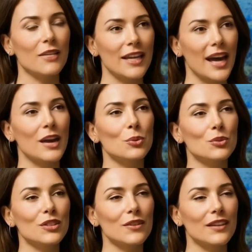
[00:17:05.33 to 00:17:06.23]
Whether
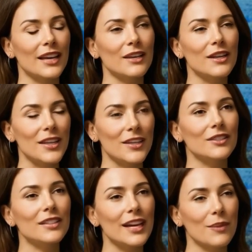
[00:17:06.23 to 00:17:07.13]
you're in a long-term
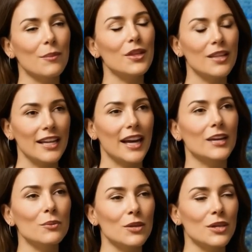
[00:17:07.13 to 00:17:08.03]
relationship or
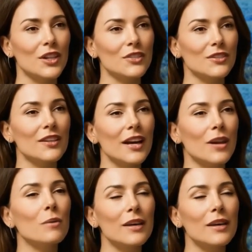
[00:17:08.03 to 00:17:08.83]
exploring new ones,